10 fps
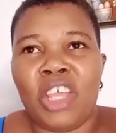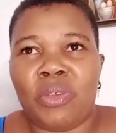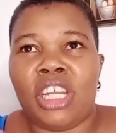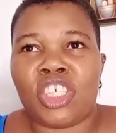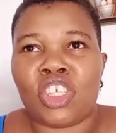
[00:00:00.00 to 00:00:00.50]
a
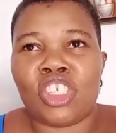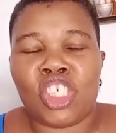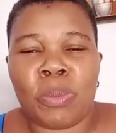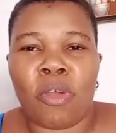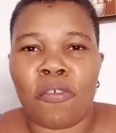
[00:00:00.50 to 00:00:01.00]

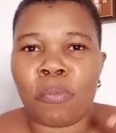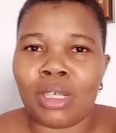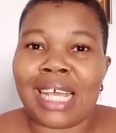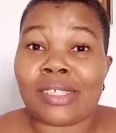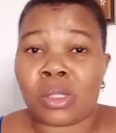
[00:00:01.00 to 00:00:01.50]
relationship of
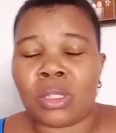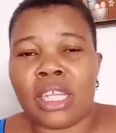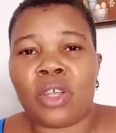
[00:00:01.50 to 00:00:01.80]
mother son.